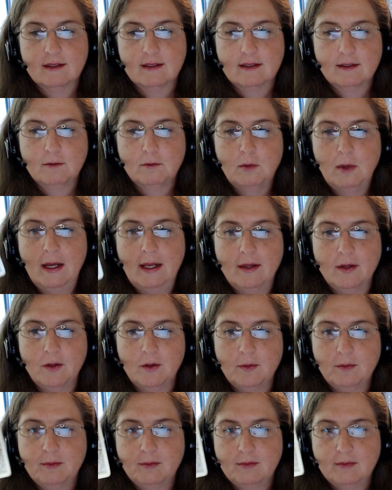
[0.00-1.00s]

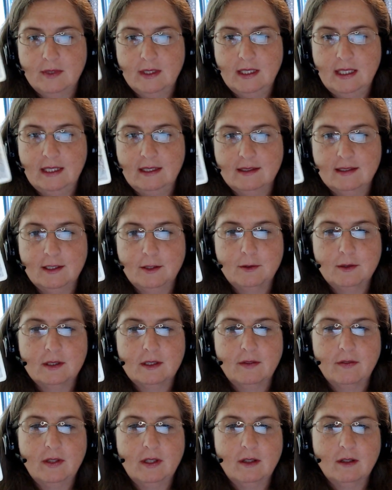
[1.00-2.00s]
realm, in that
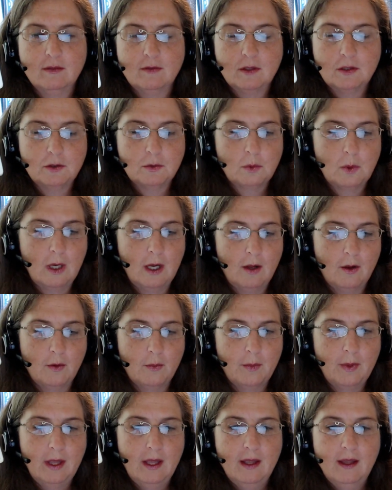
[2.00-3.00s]
secrets of the universe
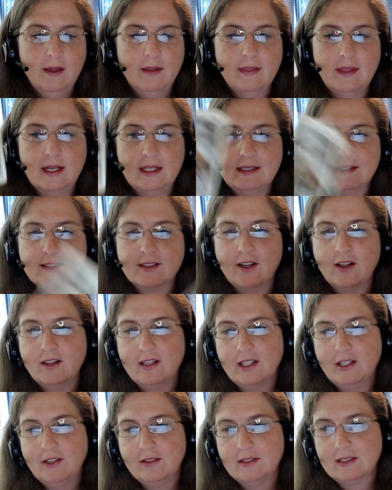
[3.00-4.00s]
realm that is calling you.